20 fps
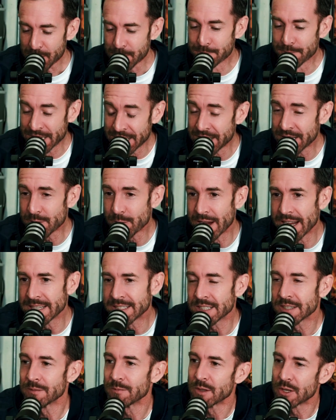But
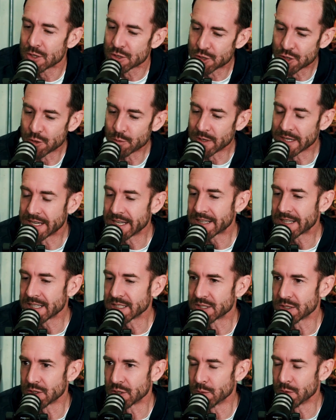anyways, so you would get
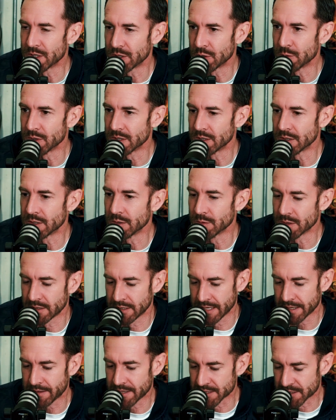these, you
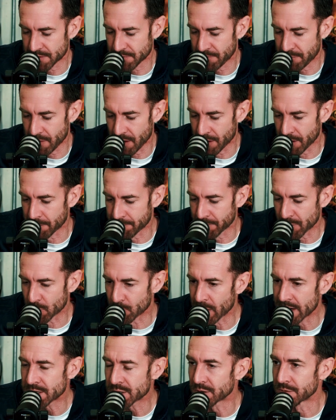would get this
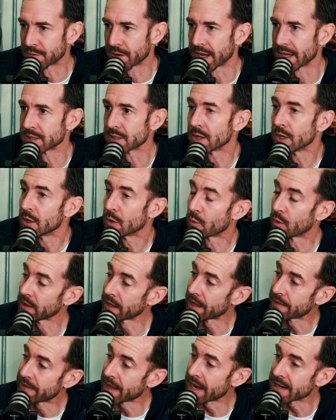rental phase.
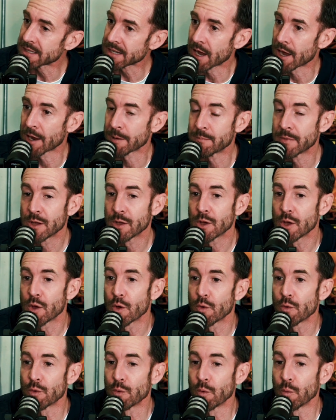Well, at that time,
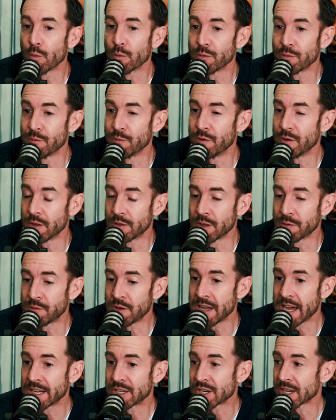the
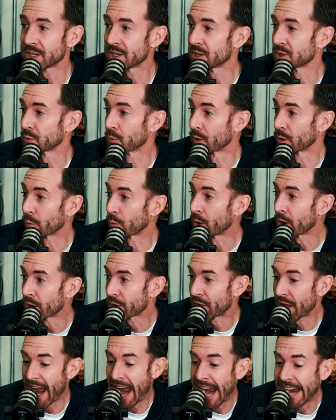VHSs were
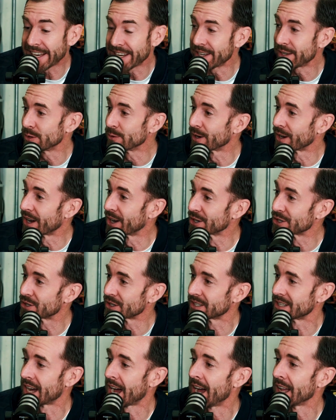worth $80 to
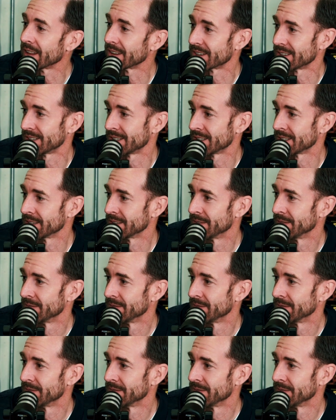$100.